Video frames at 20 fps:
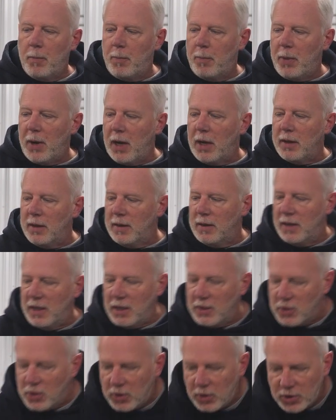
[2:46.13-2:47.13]
But
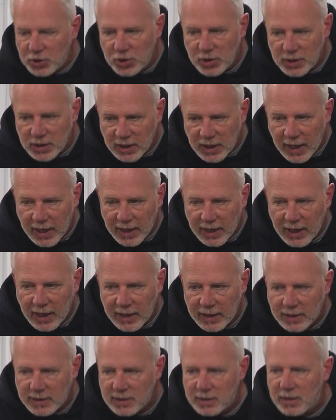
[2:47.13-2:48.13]
these cushions and that
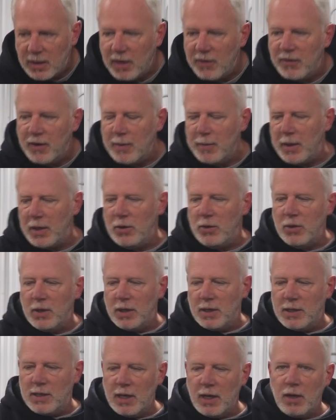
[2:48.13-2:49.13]
kind of stuff, I mean, you
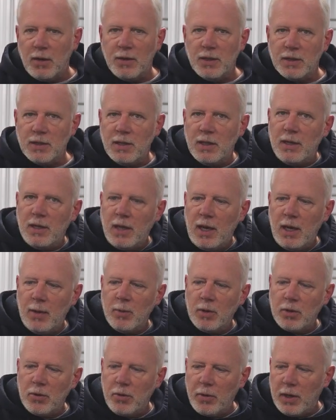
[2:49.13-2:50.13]
can tell this thing came
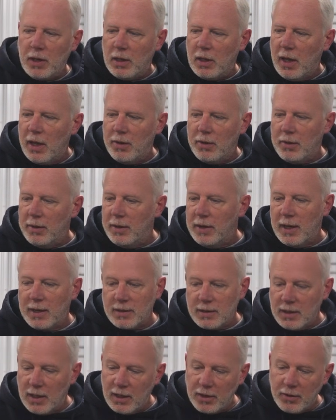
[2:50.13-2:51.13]
with green leather, and
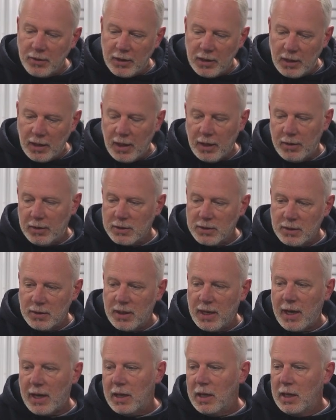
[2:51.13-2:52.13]
that's not green leather. So
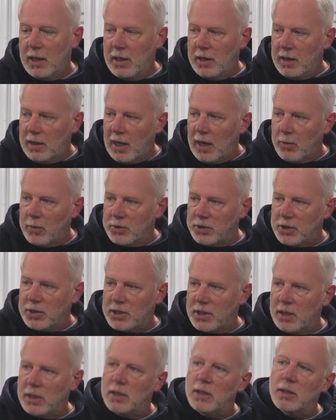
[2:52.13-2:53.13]
that we're just
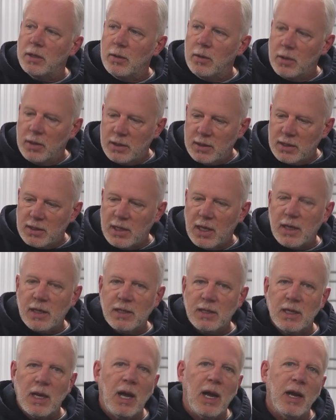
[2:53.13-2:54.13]
going to set
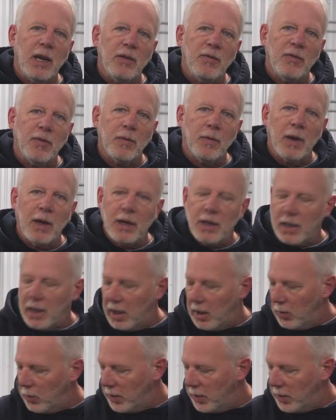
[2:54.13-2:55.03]
aside for right now.